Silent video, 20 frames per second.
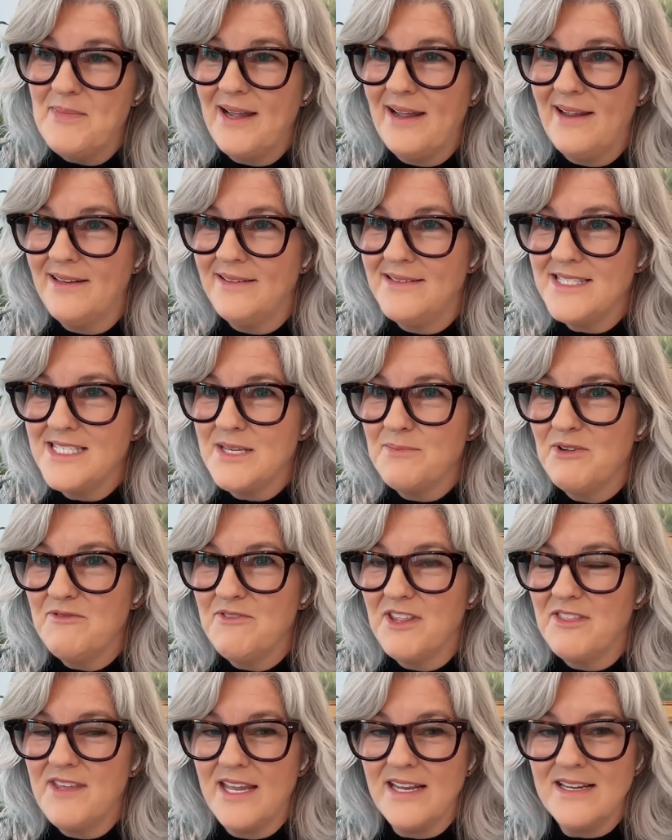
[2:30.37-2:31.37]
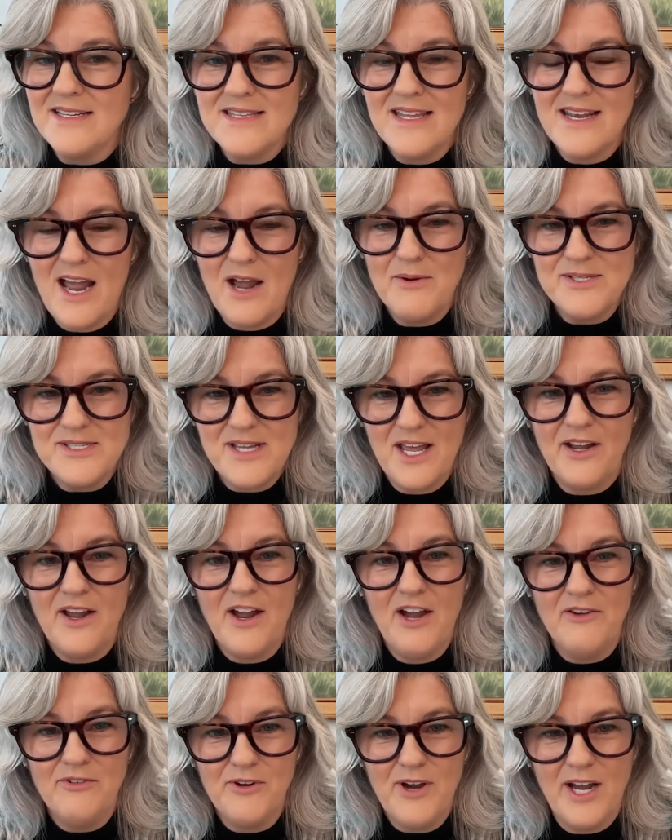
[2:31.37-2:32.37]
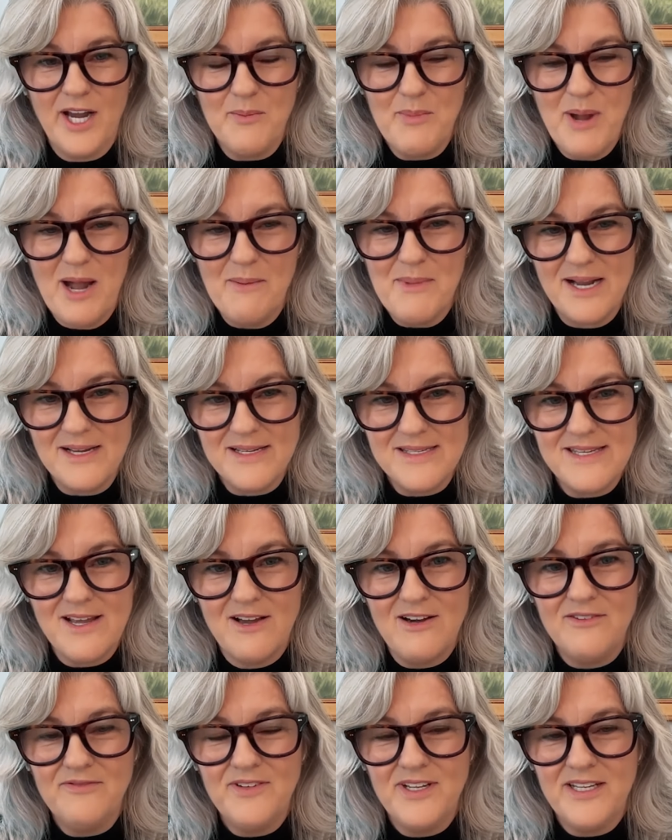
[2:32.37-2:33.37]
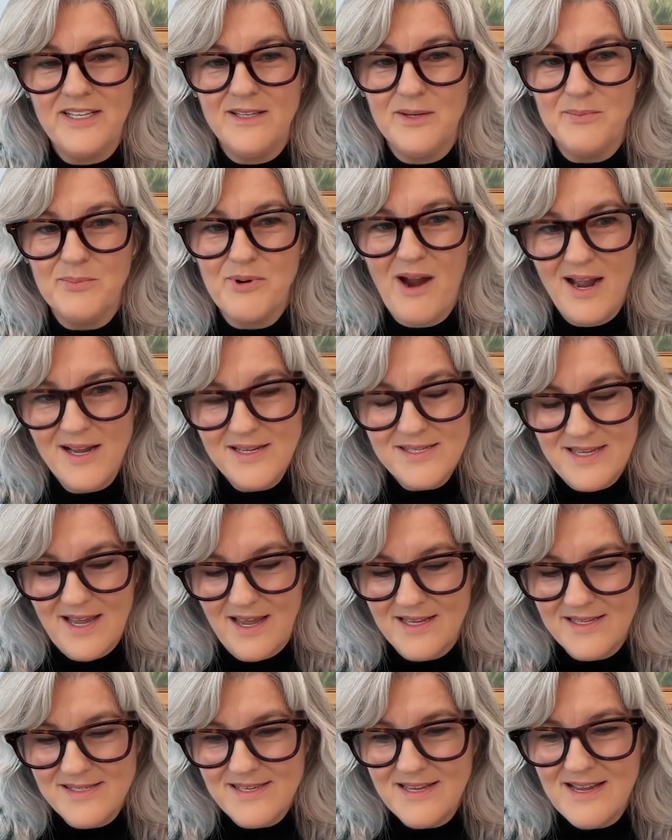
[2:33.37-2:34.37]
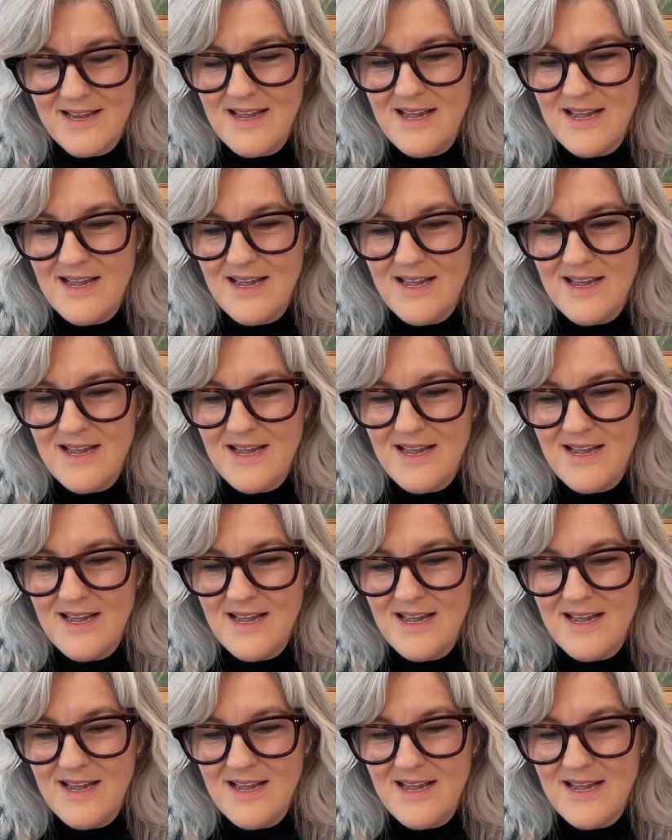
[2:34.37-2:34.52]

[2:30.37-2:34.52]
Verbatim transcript: and some of the things that I was uncovering about myself in the process,